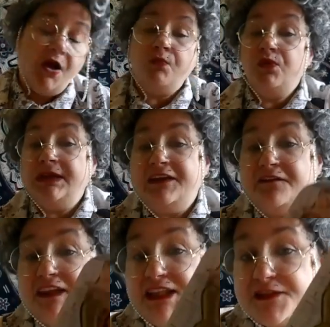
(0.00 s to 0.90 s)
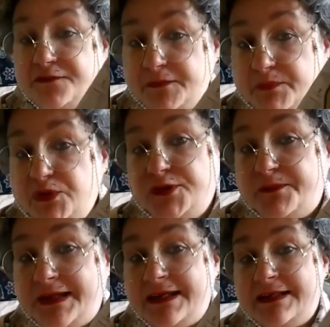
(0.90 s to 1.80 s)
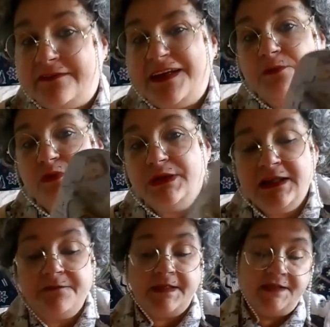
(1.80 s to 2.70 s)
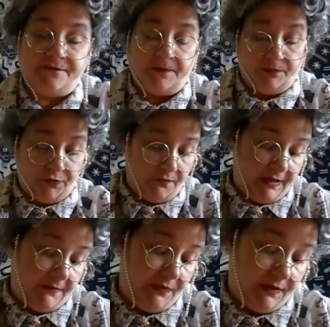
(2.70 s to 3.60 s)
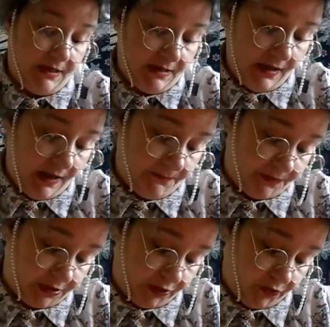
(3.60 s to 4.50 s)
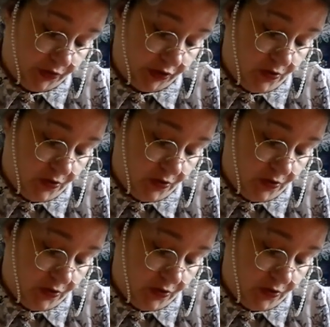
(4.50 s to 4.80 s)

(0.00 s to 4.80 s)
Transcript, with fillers: we'll leave these for Blueberry, right, we'll leave these for Blueberry, but they're absolutely